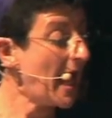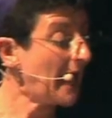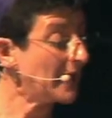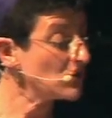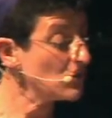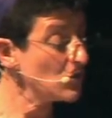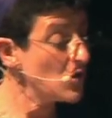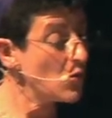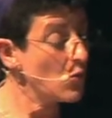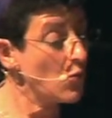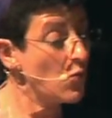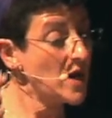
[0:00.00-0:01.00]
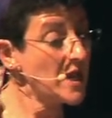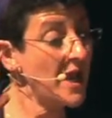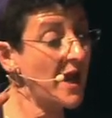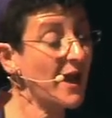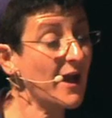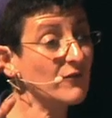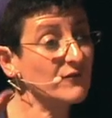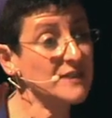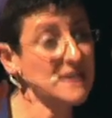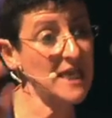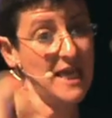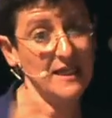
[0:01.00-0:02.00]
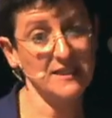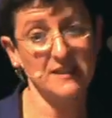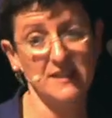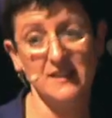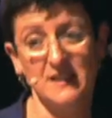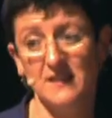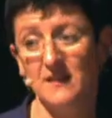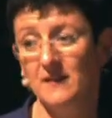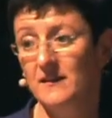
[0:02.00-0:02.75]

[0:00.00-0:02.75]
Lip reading: And we have texts